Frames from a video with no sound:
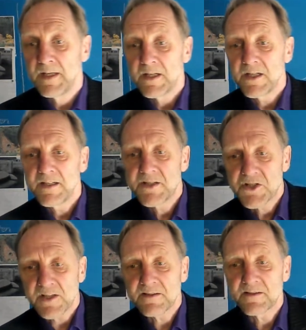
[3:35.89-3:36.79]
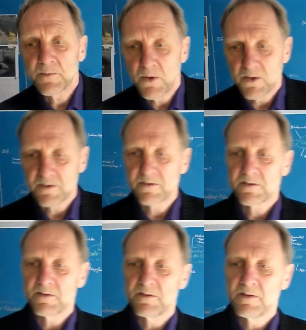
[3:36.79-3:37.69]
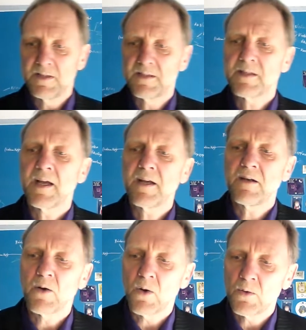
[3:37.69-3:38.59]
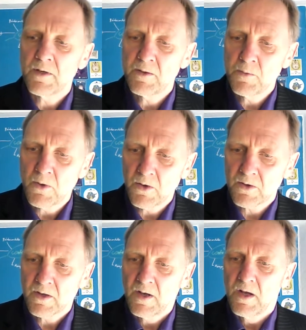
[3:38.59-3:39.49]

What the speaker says: It just works, it can only work,